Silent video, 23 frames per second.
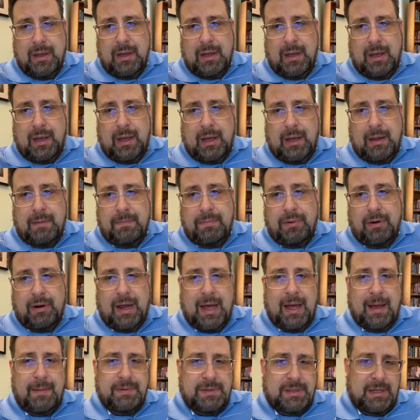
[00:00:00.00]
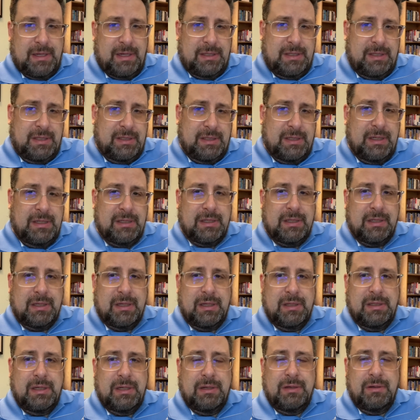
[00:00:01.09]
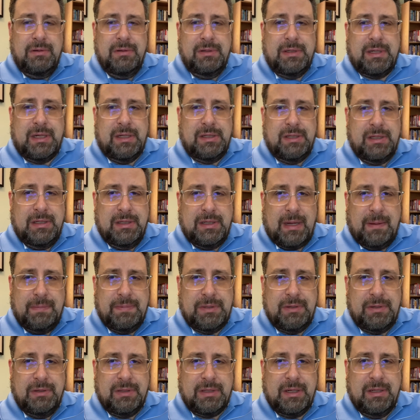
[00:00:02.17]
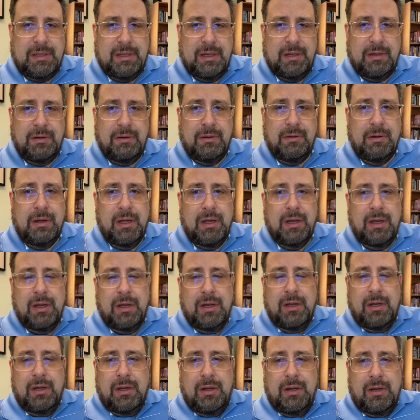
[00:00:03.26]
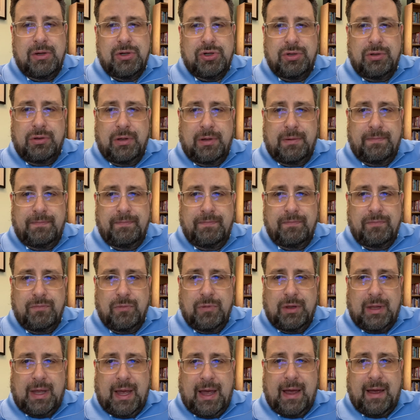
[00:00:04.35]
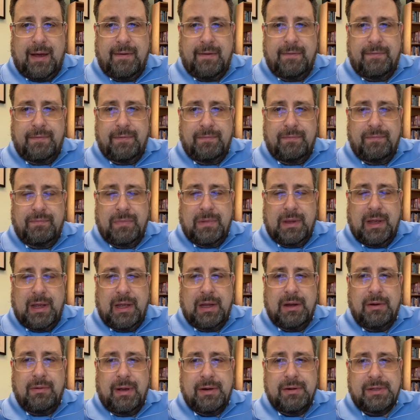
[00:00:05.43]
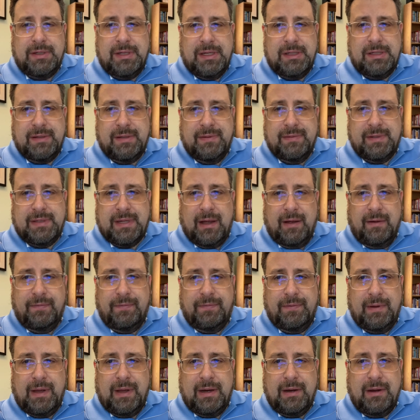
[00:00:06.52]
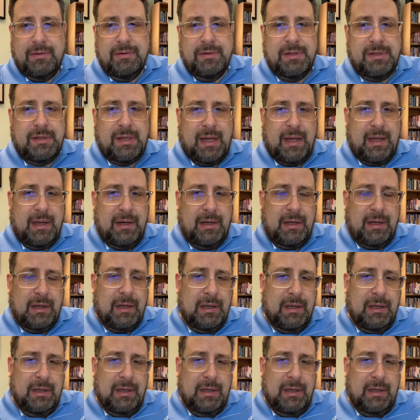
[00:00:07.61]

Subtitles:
And perhaps as this season continues, as these episodes continue, Shulem will have a greater sense of self and understanding